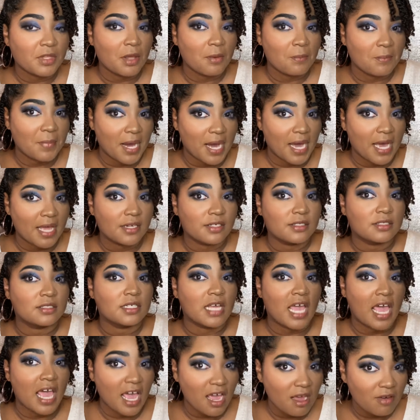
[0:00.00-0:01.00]
But
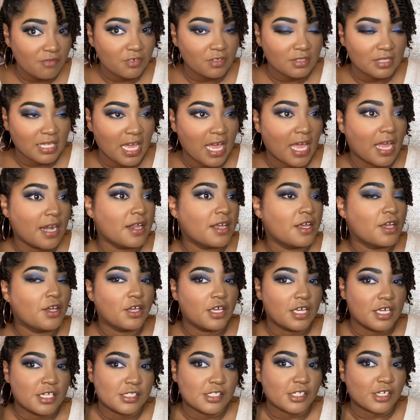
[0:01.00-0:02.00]
after that,
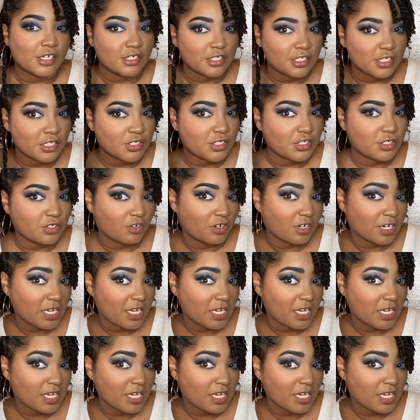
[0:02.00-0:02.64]
it's conditioner.